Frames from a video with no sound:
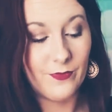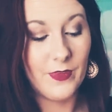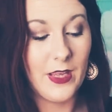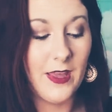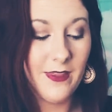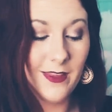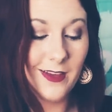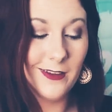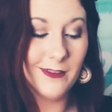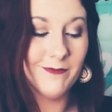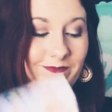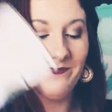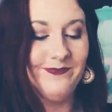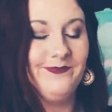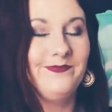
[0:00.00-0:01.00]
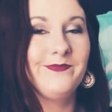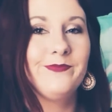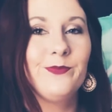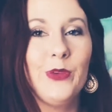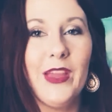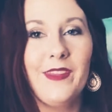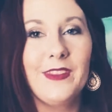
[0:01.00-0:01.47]
And then
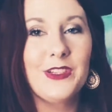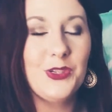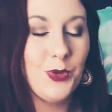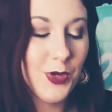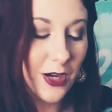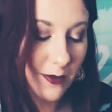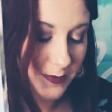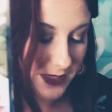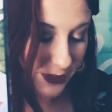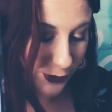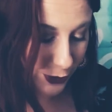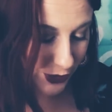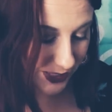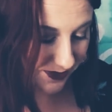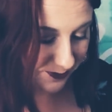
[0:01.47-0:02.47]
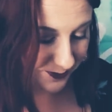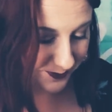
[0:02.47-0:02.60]
we have the Two of Cups energy.